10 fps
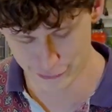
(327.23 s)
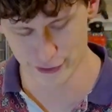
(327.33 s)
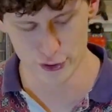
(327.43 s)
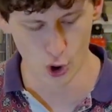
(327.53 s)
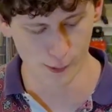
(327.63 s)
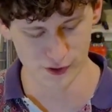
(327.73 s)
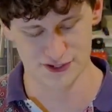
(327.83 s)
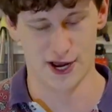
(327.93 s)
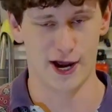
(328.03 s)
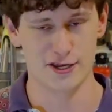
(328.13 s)
The normal
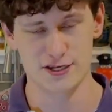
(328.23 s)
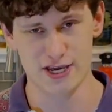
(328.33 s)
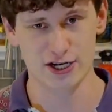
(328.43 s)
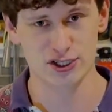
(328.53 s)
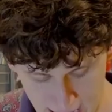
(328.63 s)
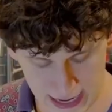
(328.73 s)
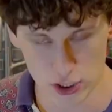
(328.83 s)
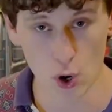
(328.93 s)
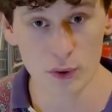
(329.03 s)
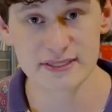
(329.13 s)
size is actually this." And
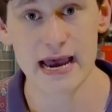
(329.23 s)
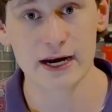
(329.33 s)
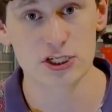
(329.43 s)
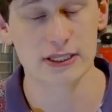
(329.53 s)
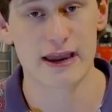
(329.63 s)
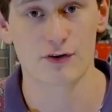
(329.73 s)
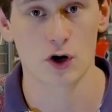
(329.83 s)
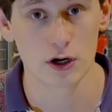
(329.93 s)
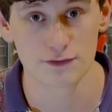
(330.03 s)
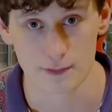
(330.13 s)
no one's actually ever
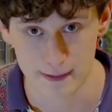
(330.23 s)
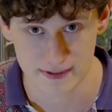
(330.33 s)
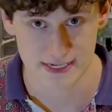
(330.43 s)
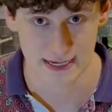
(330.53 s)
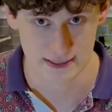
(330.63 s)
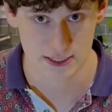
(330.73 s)
heard from him since